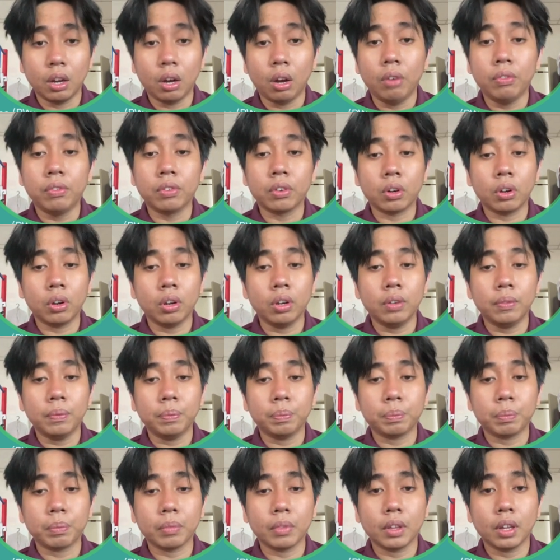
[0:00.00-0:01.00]
Overall,
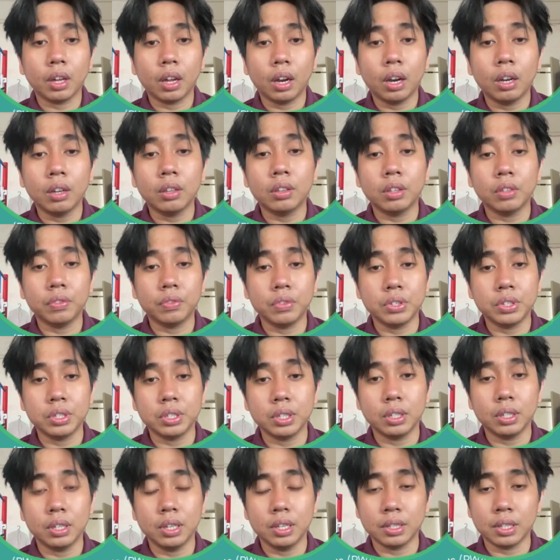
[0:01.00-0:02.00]

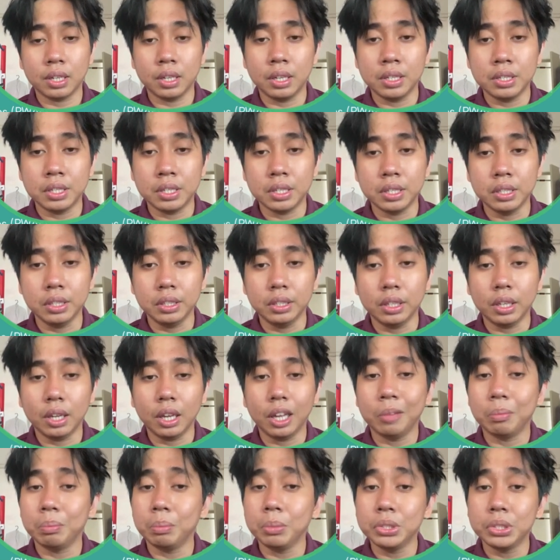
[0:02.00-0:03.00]
artificial intelligence
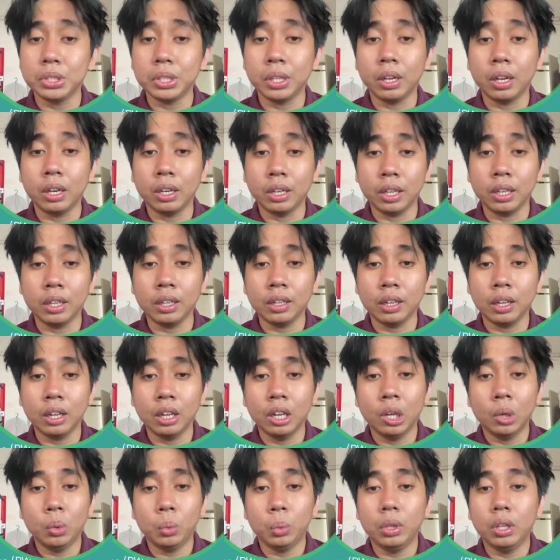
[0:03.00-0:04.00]
and machine learning
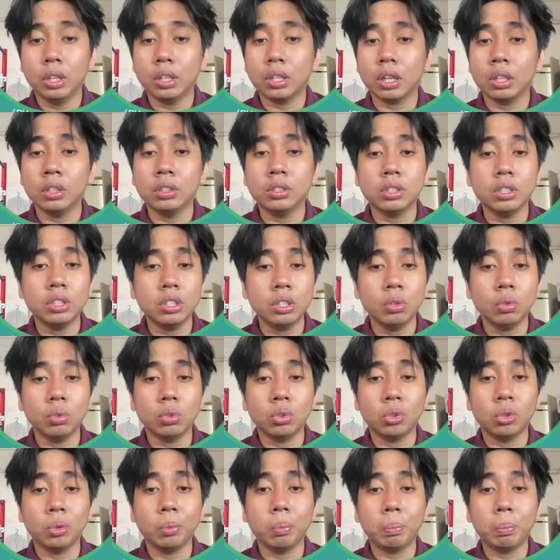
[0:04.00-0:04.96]
will continue to